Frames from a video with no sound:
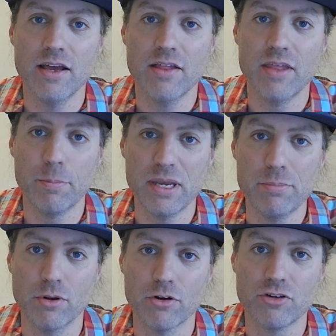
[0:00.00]
that
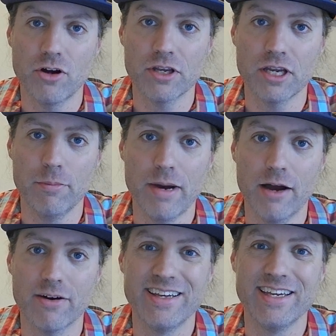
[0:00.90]
people are talking
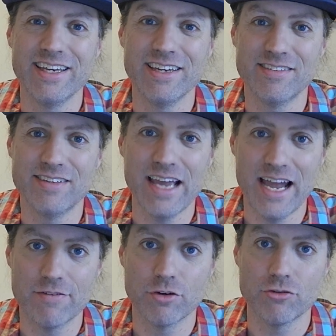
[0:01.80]
about is the
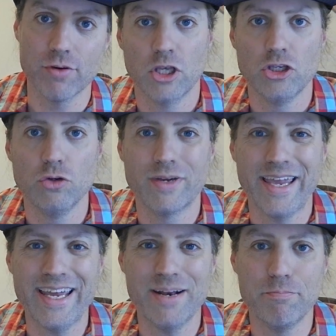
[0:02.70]
average rate. You
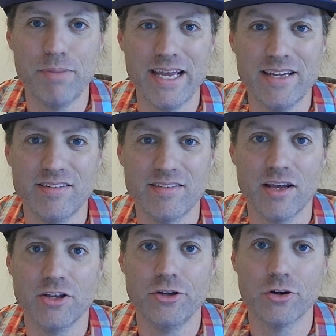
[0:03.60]
can't base
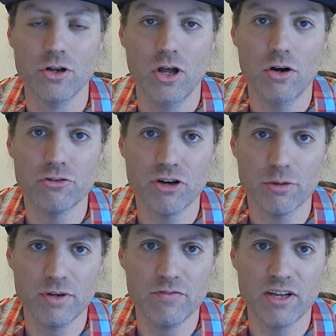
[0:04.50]
your long
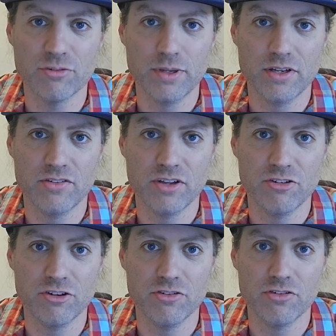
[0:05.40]
term investment
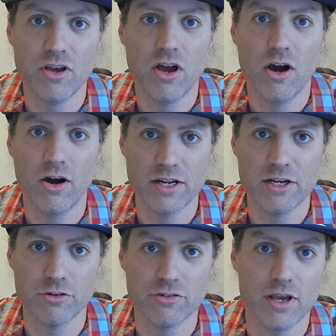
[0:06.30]
decisions on
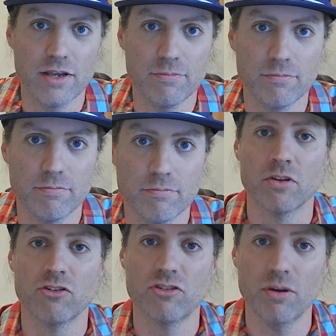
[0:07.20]
hearsay.
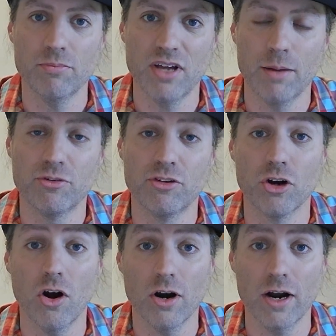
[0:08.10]
Sometimes
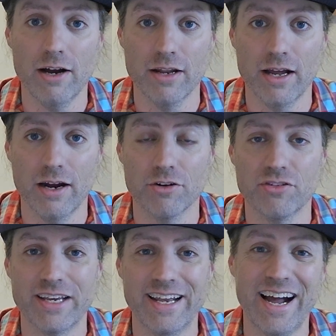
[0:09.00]
there are outliers
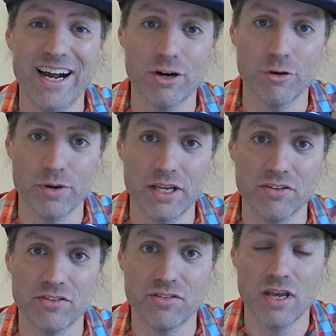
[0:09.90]
that get higher
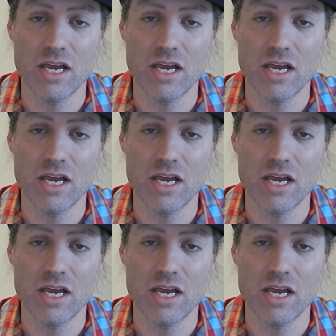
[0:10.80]
rents